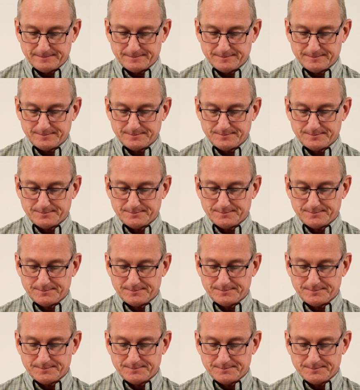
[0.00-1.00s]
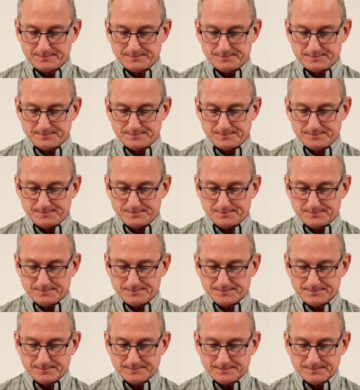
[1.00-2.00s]

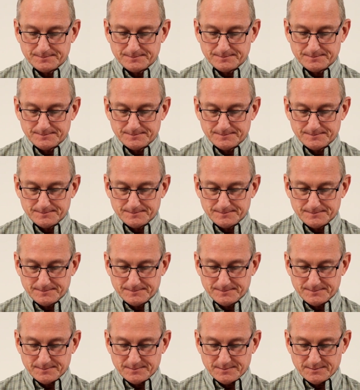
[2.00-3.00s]
(no one is talking)